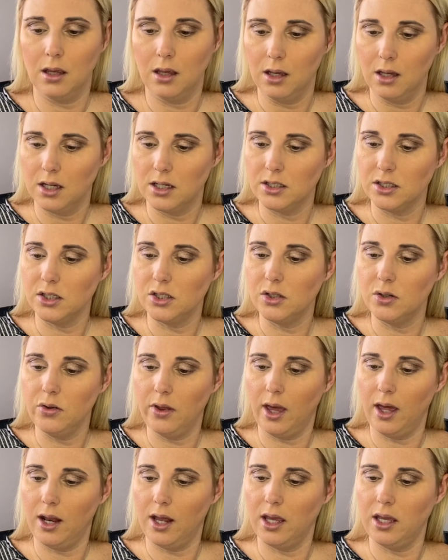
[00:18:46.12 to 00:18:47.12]
And to do
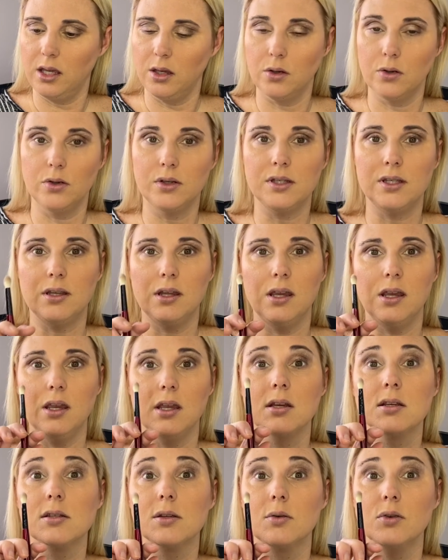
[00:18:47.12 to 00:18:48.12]
that, I used the
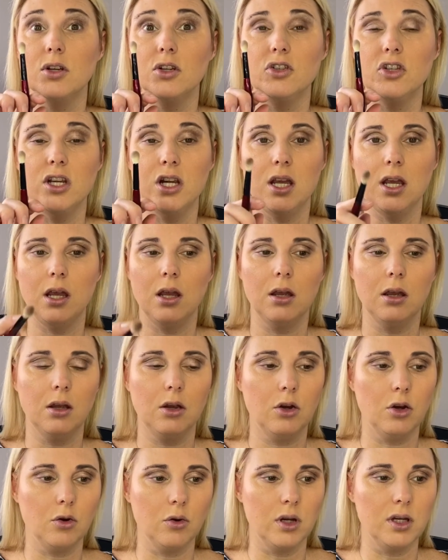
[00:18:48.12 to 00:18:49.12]
Sonia G
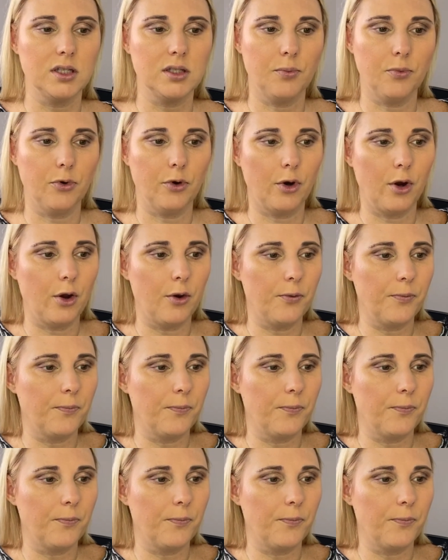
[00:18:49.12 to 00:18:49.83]
Crease Pro.